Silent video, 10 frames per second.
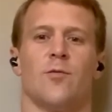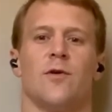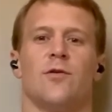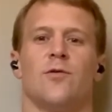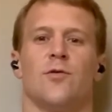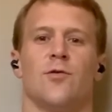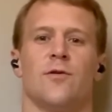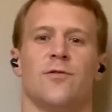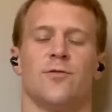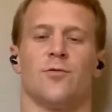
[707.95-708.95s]
and you do
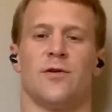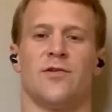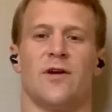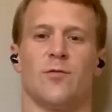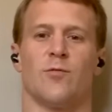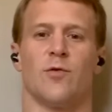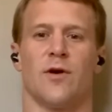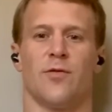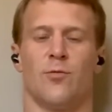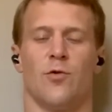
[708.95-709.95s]
this 3-chamber
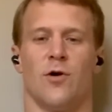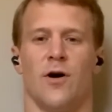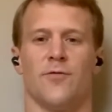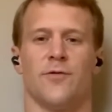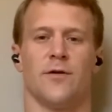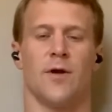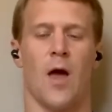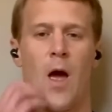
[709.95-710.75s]
breath more often,